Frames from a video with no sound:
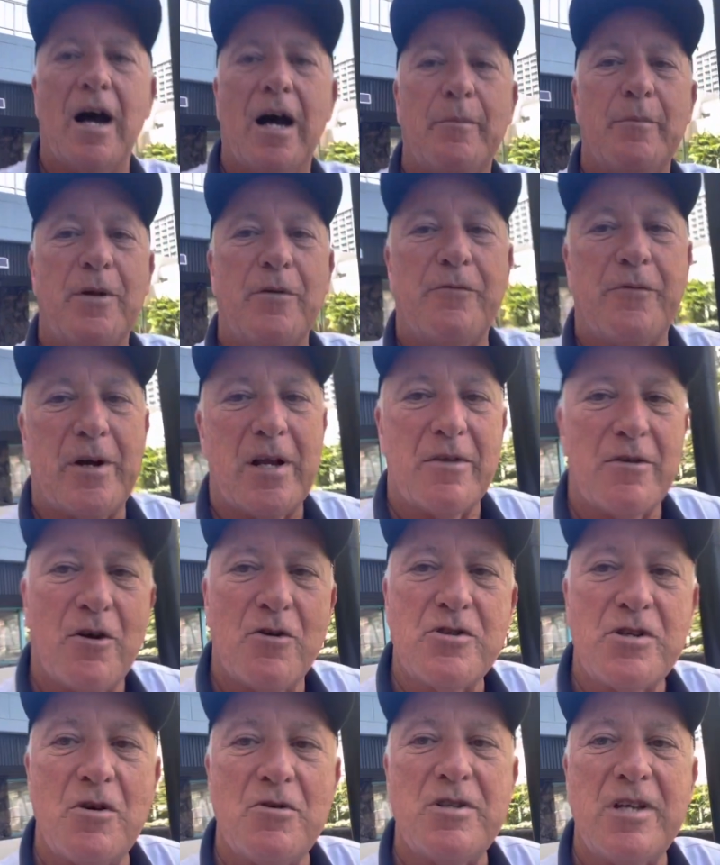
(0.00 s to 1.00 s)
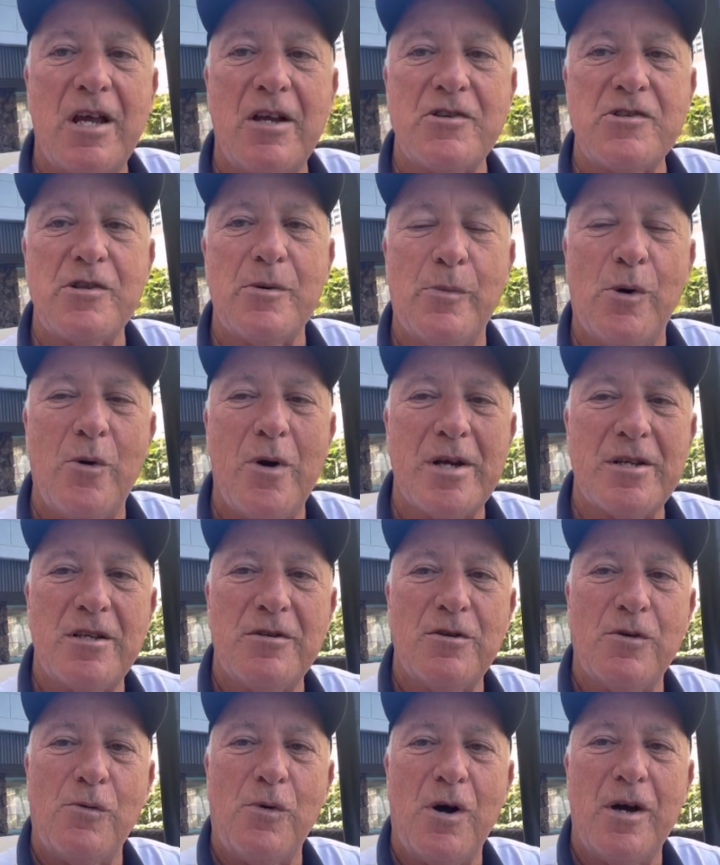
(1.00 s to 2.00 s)
in front of those hotels, the Moana,
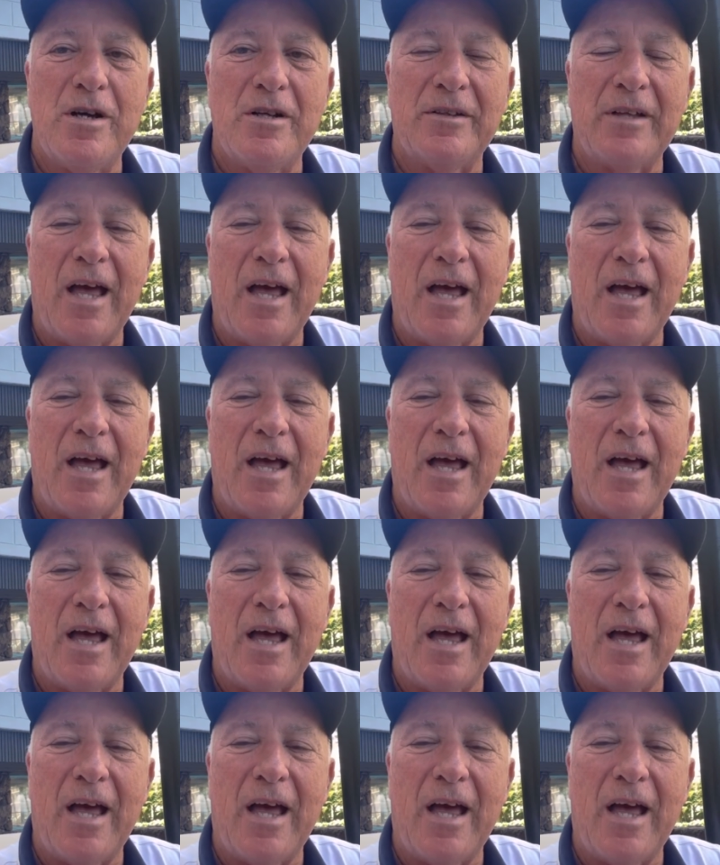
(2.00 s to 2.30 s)
the Royal, the